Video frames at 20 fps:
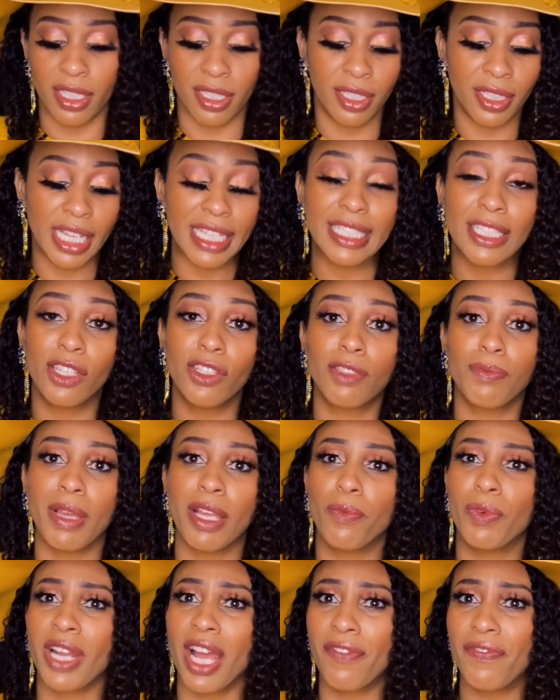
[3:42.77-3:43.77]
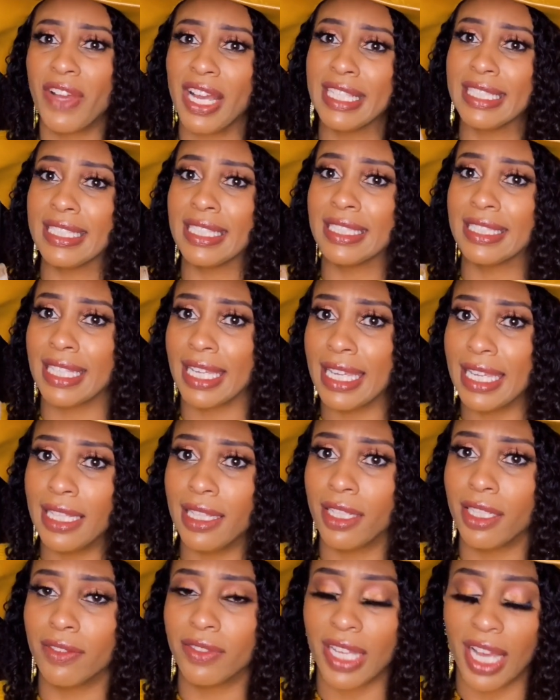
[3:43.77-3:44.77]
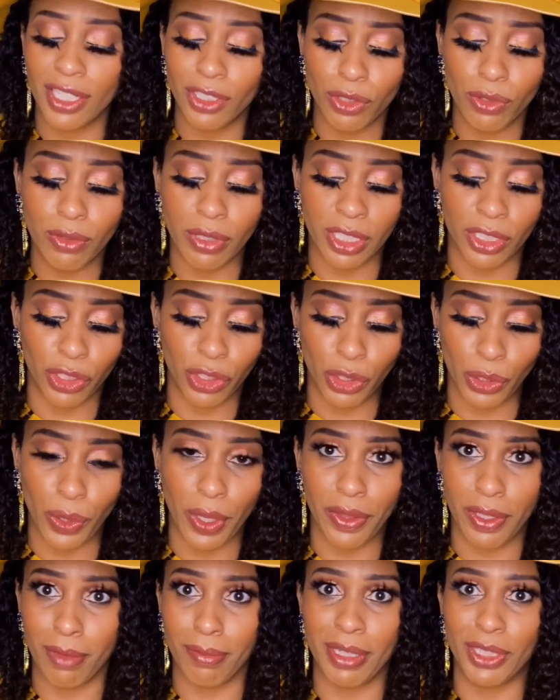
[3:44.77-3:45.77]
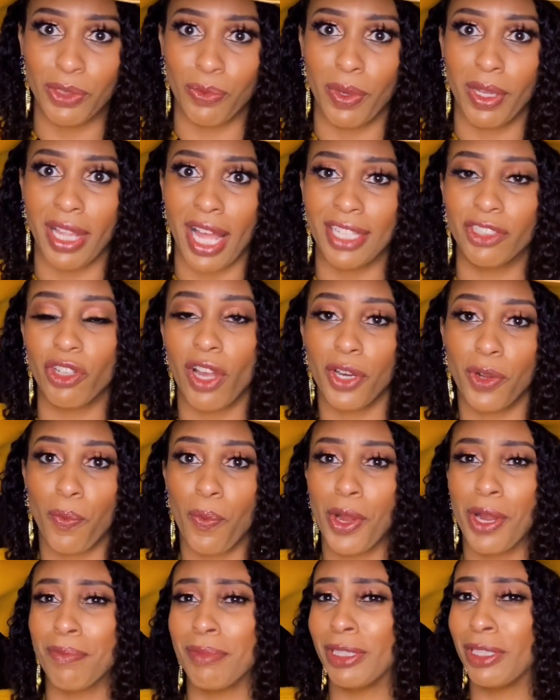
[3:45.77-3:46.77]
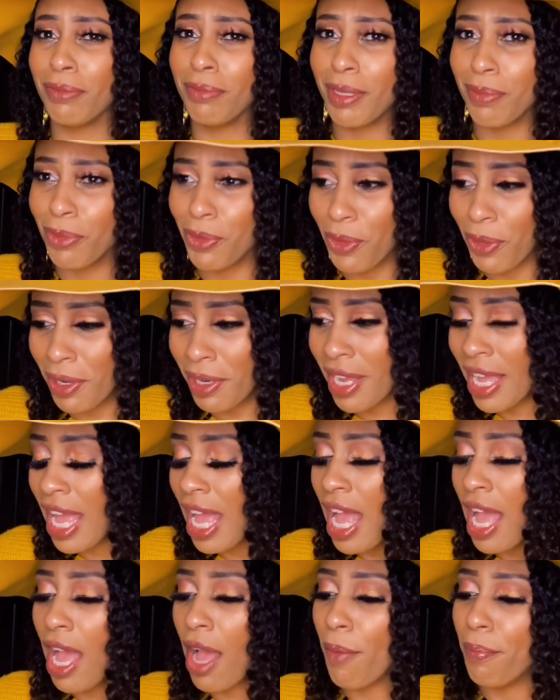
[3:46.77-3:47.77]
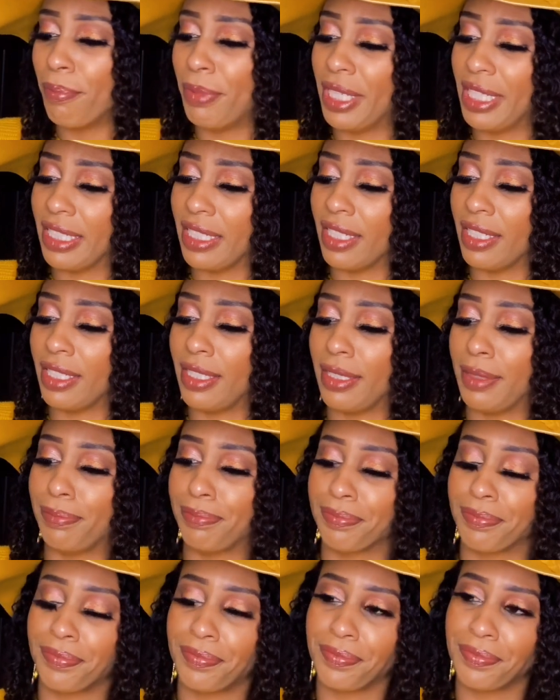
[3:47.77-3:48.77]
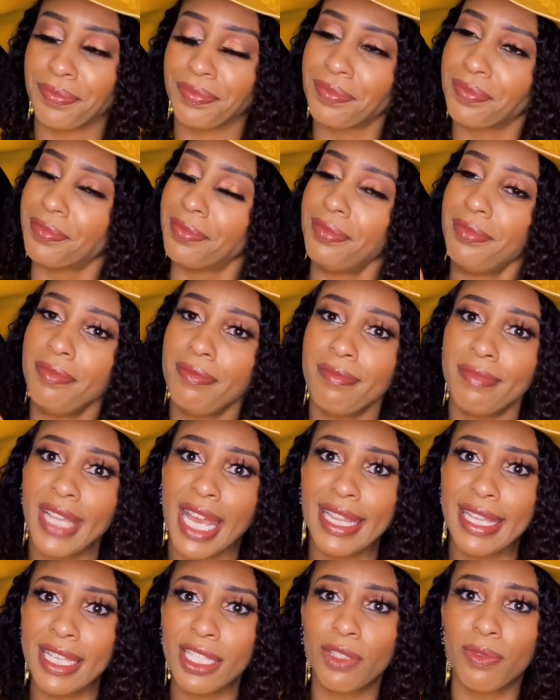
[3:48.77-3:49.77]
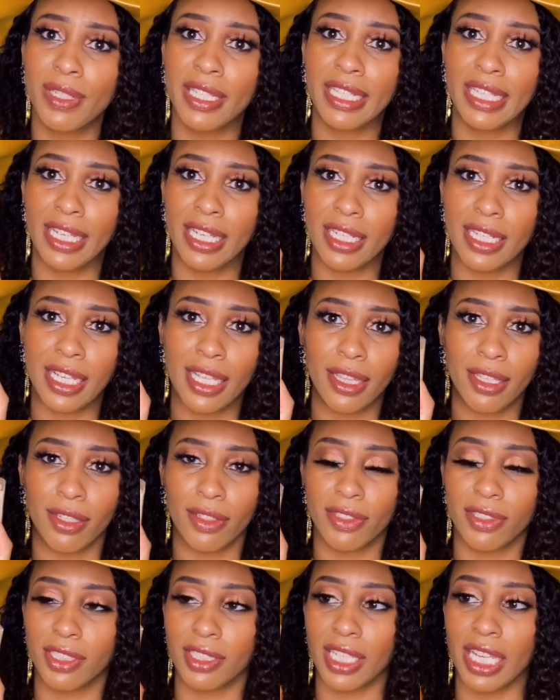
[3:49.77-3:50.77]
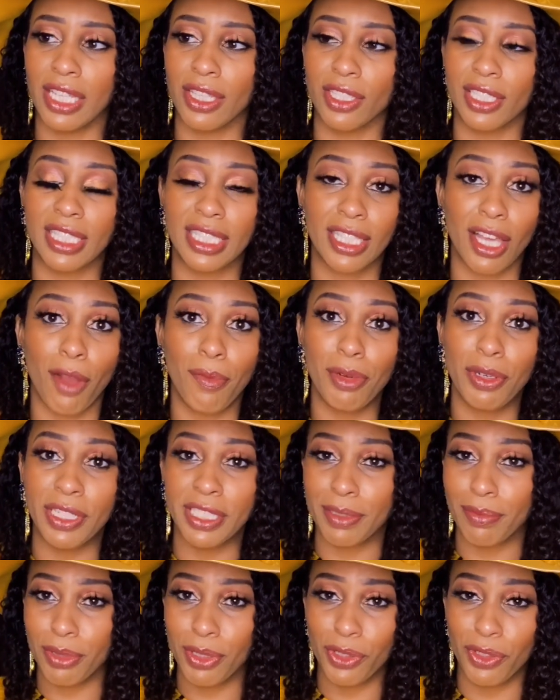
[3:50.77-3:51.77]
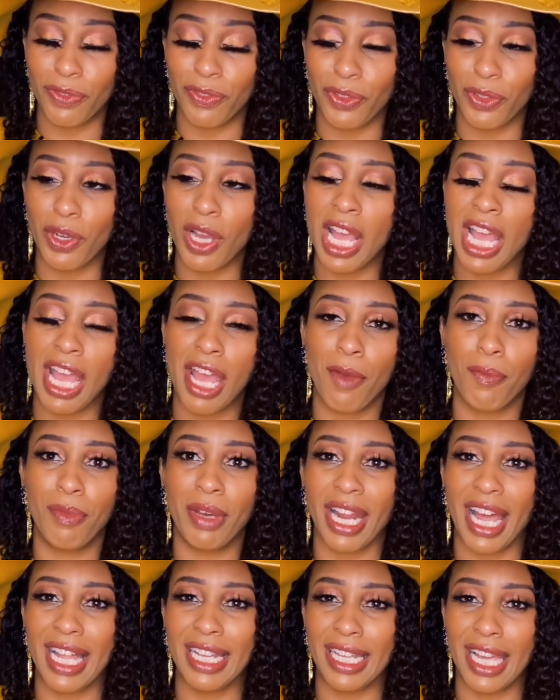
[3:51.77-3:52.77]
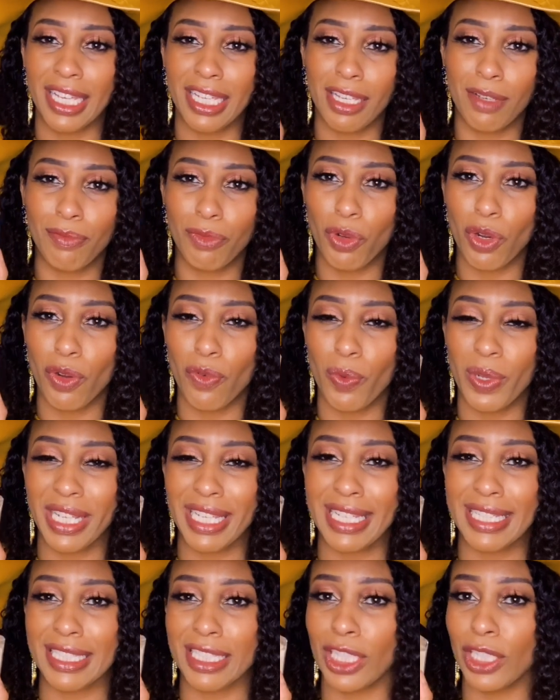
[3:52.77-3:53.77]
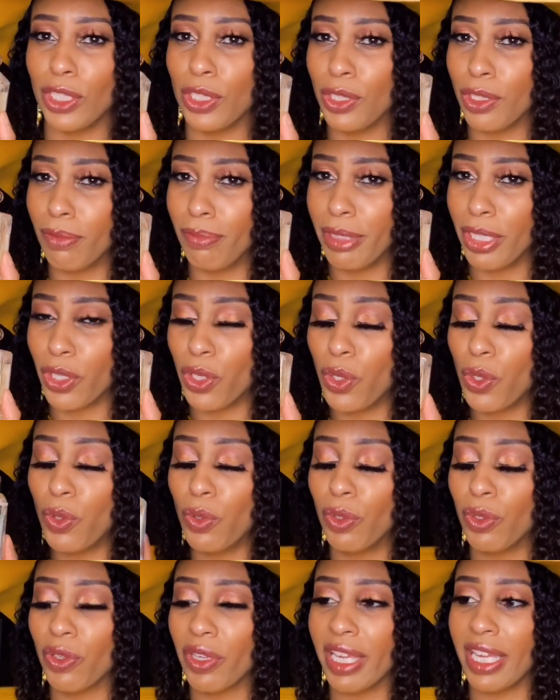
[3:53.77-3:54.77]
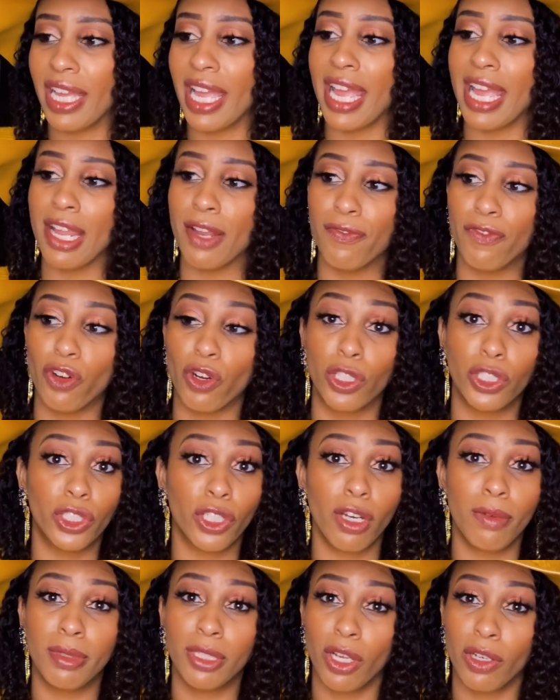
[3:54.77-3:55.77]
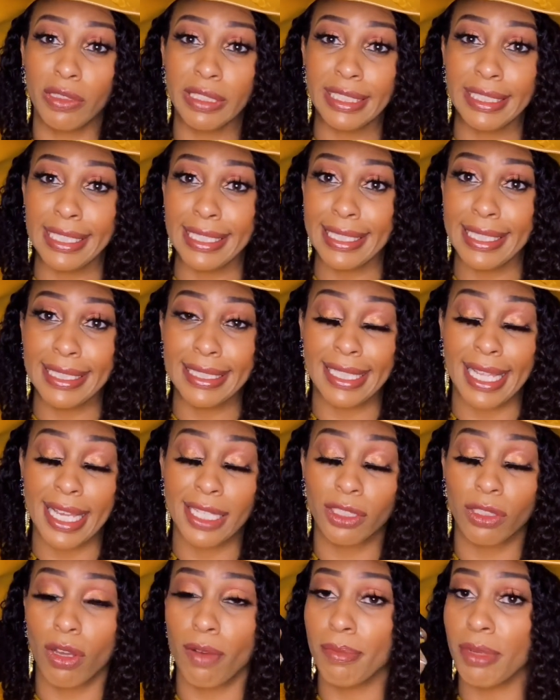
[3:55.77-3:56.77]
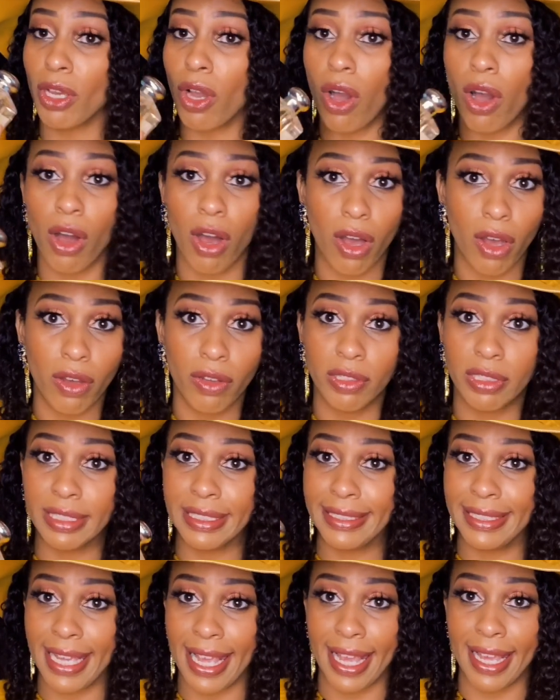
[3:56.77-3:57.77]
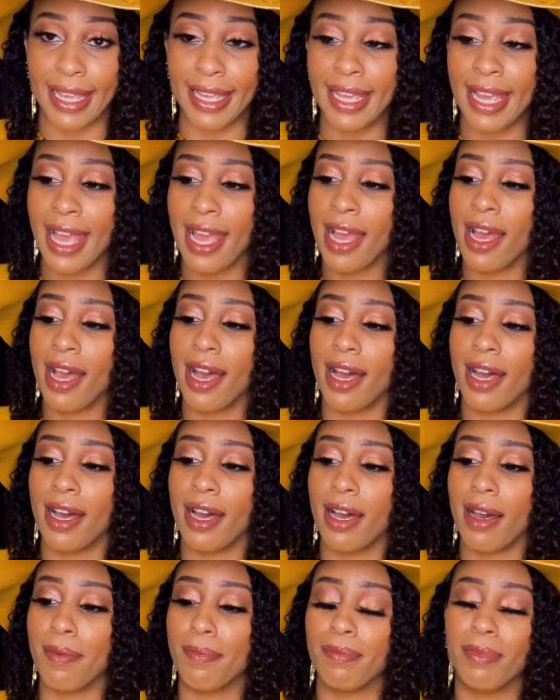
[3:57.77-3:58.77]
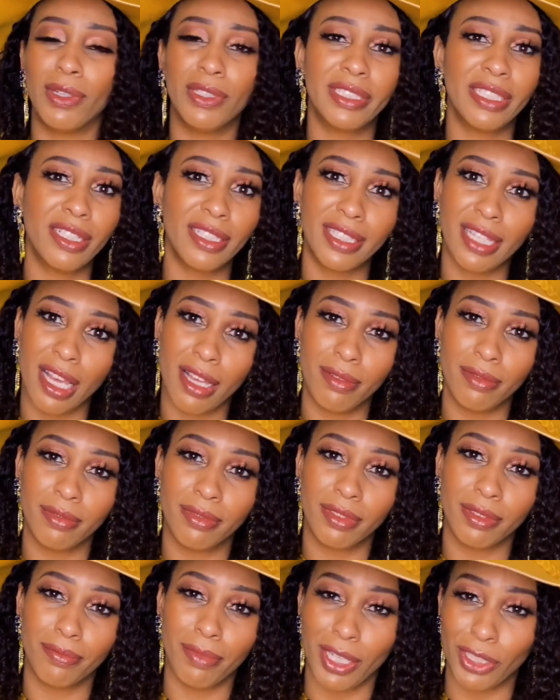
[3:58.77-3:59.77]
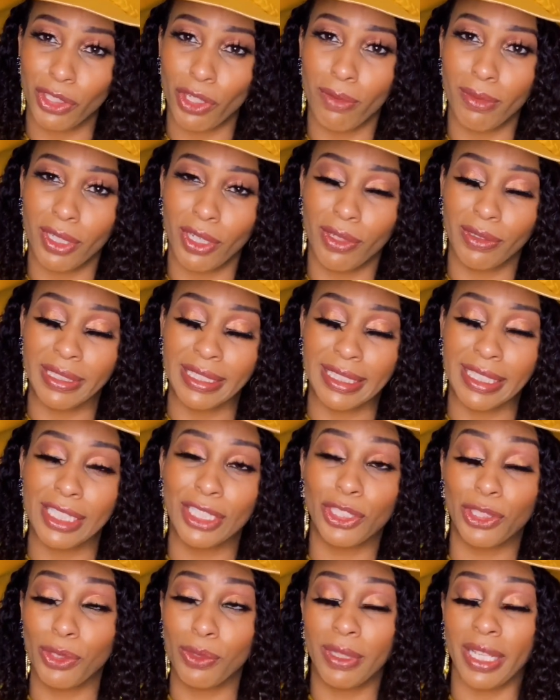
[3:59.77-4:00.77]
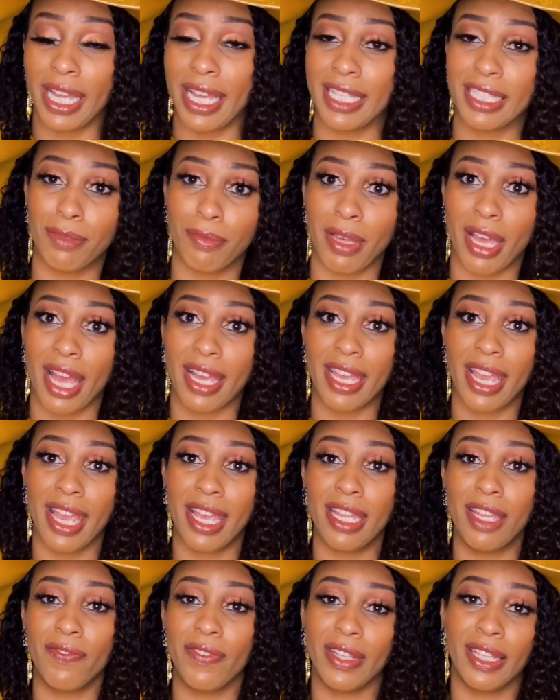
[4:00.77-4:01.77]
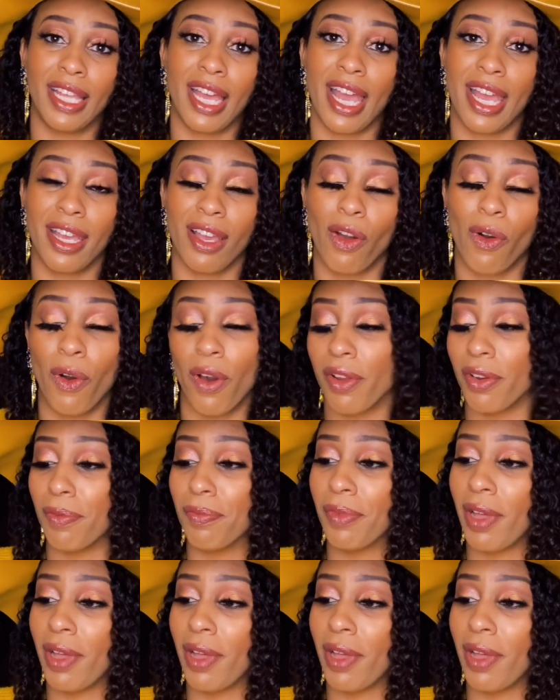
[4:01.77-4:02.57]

Excuse me. And when I find scents that he loves, I do enjoy them as well. I try to wear them a little bit more. But um, this one, again, in the, in the summer is beautiful. But I like it more when it gets a little bit cooler. And for a Joe Malone scent, this lasts on me all day. Um, most of the times, my Jo Malone scents do last me. I can't even lie on them.